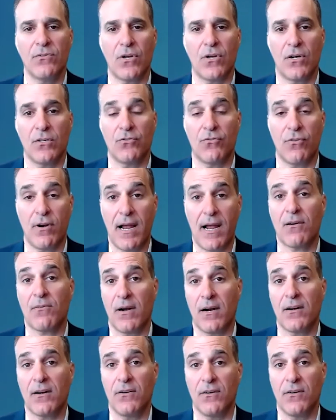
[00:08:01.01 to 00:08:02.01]
our track
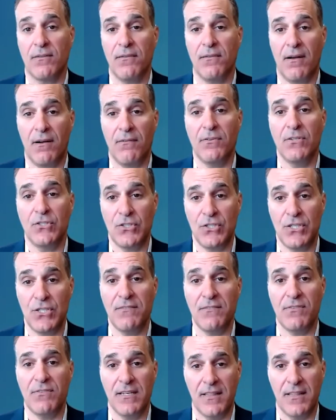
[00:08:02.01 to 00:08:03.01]
record of
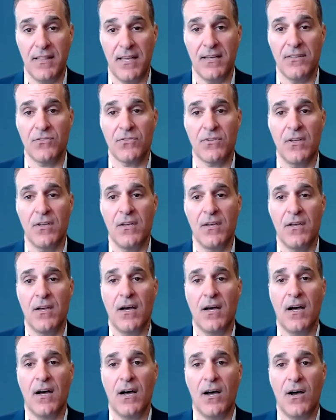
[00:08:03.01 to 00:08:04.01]
achieving this,
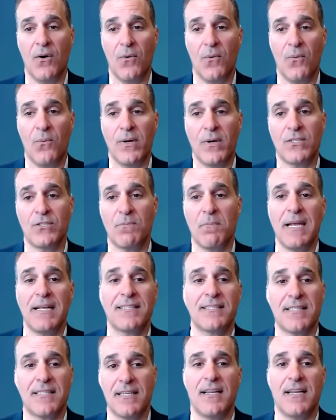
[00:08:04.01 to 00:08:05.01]
which
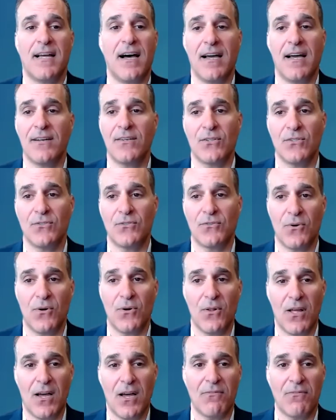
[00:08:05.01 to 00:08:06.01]
makes the
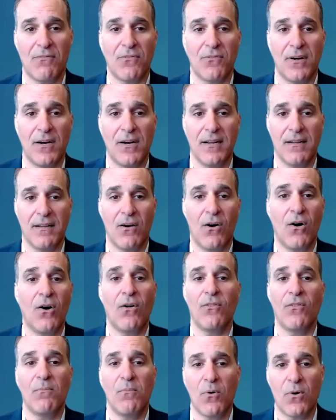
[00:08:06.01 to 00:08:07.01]
non-control offering
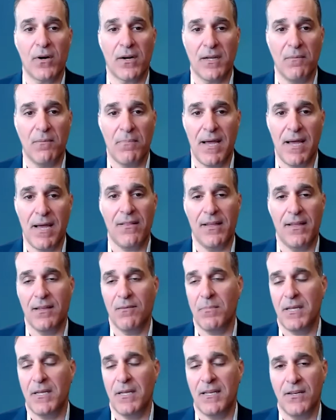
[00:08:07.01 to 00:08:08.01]
all the more
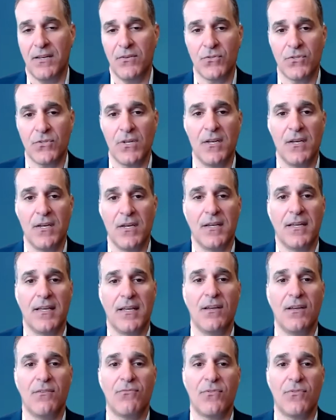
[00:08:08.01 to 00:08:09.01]
compelling, because
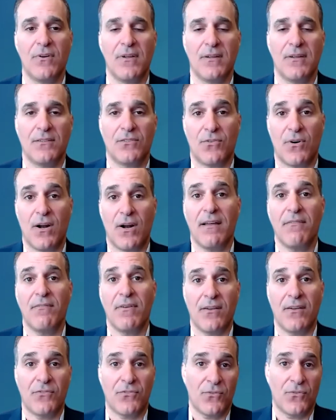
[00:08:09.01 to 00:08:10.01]
if
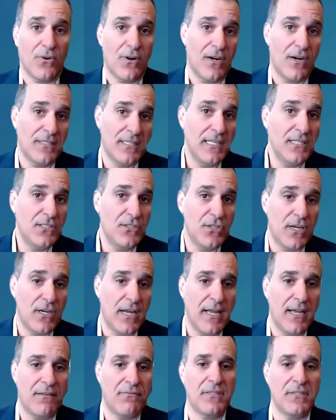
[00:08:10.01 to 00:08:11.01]
Trivest or our
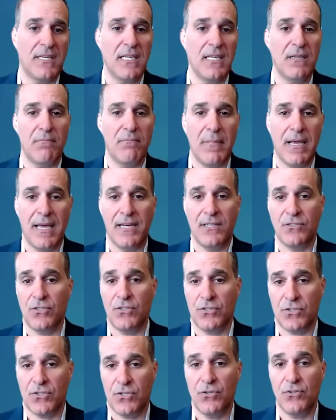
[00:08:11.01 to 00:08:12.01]
TGIF team
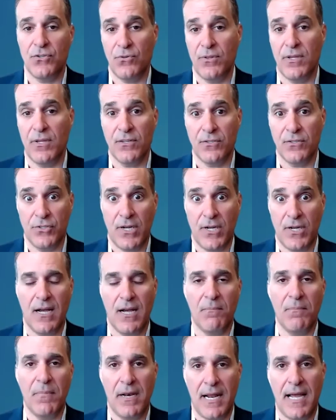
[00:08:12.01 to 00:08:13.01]
manages to do their
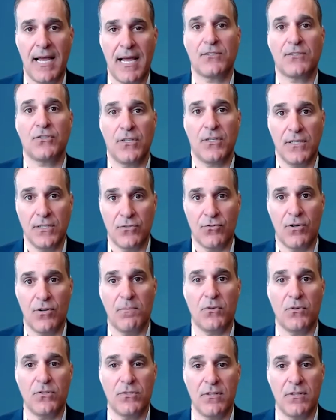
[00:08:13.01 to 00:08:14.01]
job and actually
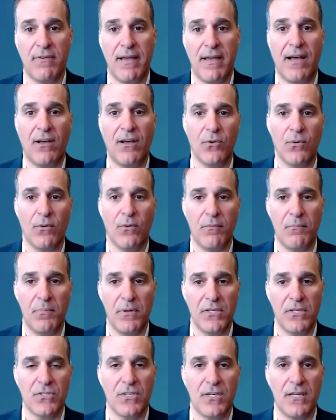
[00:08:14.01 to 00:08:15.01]
triples the value of a
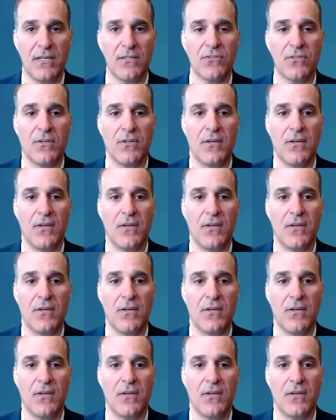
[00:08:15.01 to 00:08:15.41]
business,